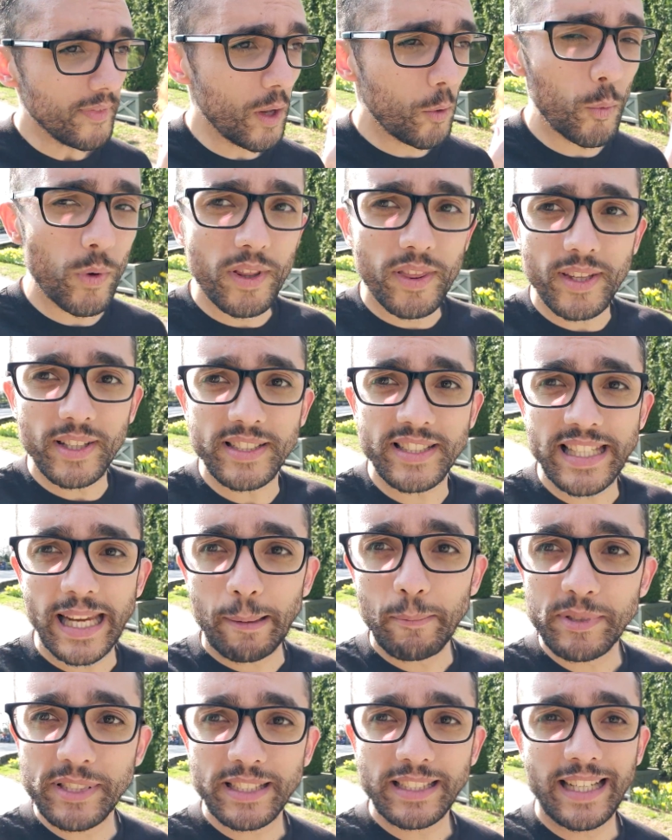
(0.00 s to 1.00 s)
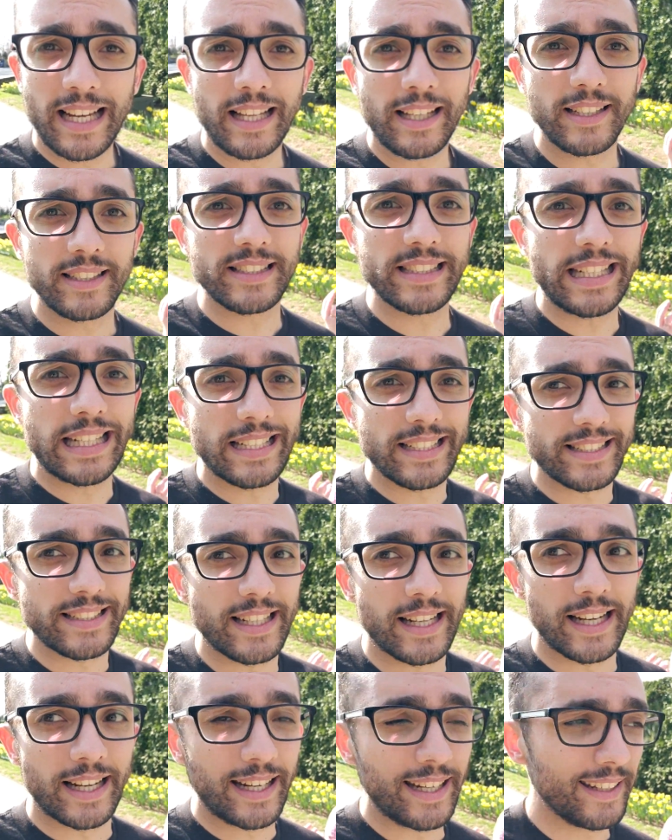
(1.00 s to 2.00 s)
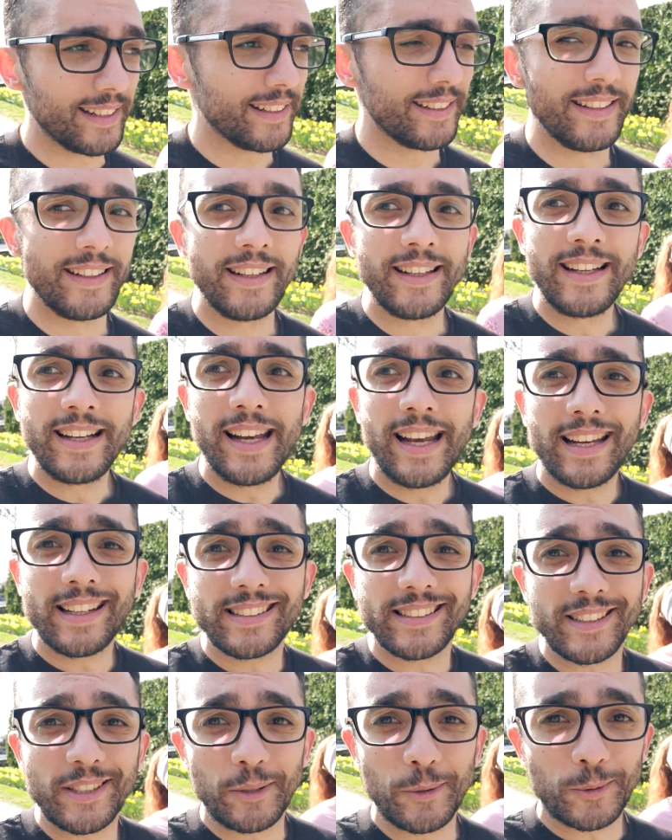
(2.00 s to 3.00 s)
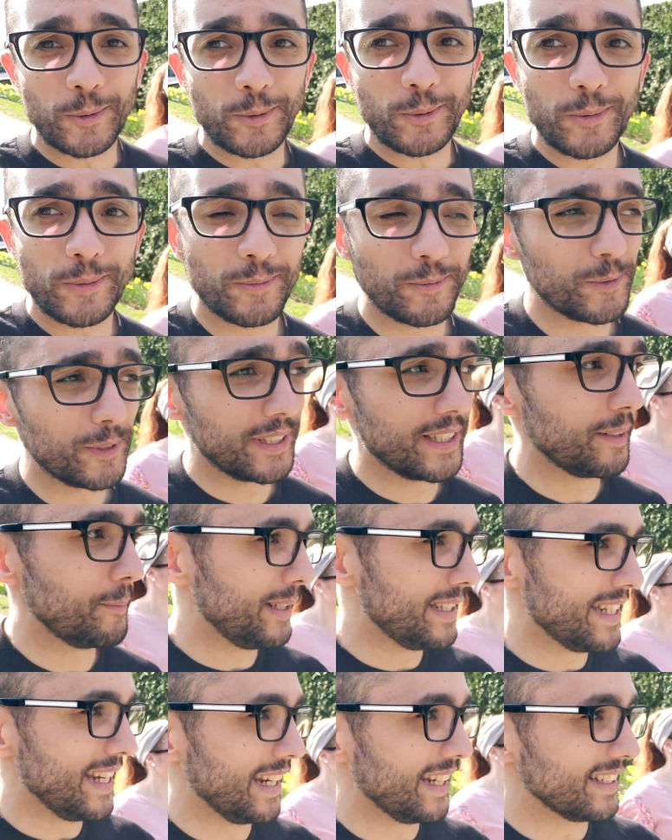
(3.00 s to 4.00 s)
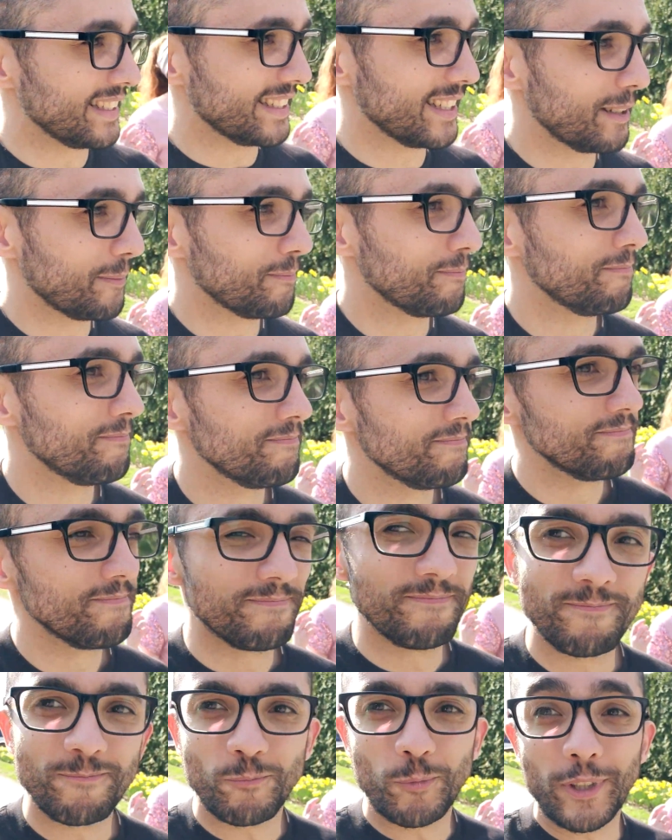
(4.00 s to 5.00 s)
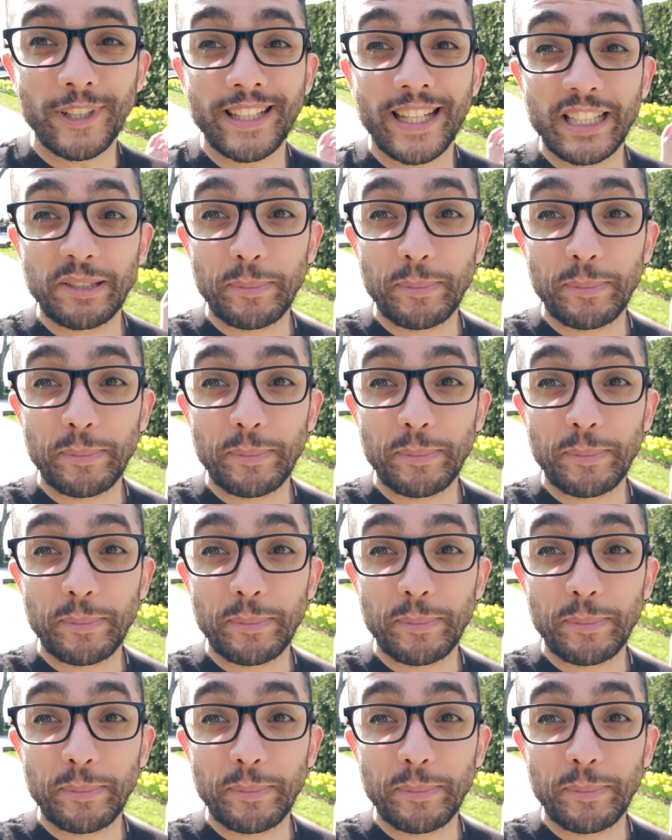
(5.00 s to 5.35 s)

with the Samsung Galaxy S9 and so we're, we're going to be taking some really nice